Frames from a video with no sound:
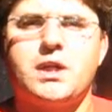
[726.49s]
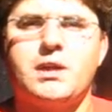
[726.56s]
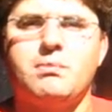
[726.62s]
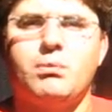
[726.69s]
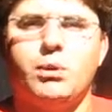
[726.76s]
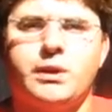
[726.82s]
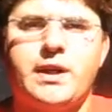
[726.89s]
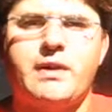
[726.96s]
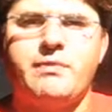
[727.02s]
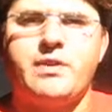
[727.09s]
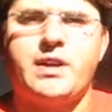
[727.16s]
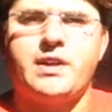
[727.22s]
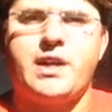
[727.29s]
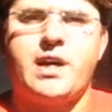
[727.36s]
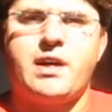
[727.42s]
that
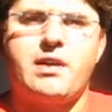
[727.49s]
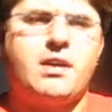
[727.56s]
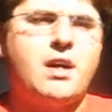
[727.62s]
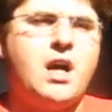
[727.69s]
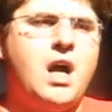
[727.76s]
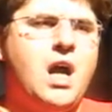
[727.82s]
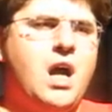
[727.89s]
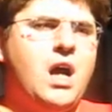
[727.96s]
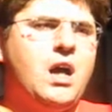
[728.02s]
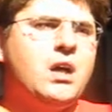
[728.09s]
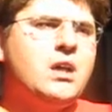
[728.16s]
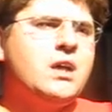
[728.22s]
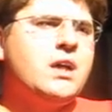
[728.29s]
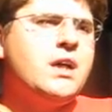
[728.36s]
multi-threading uh,